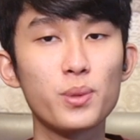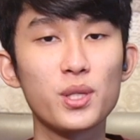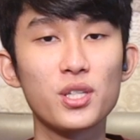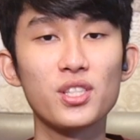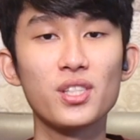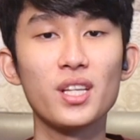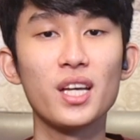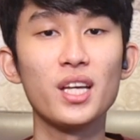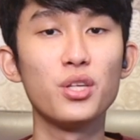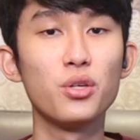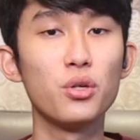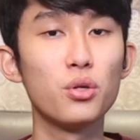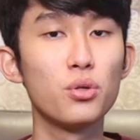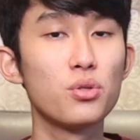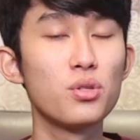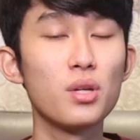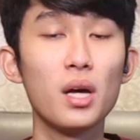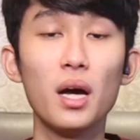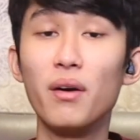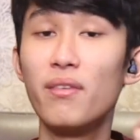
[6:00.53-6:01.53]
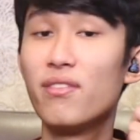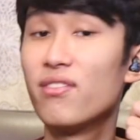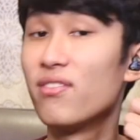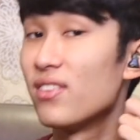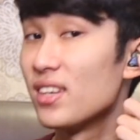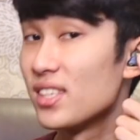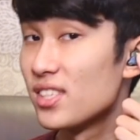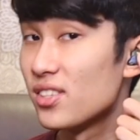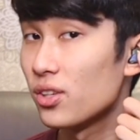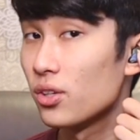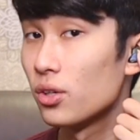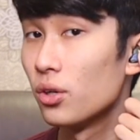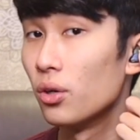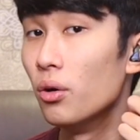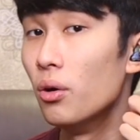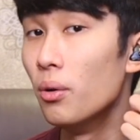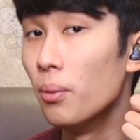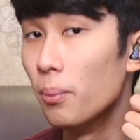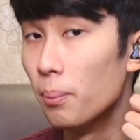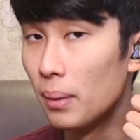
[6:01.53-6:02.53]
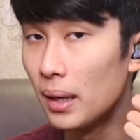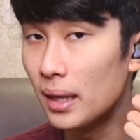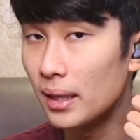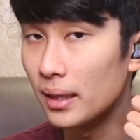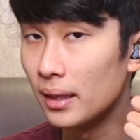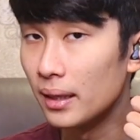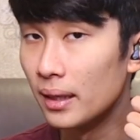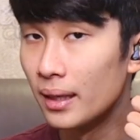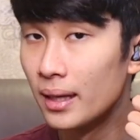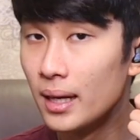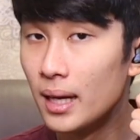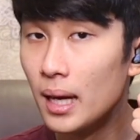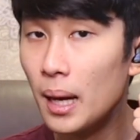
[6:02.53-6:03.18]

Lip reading: because they use a physical button.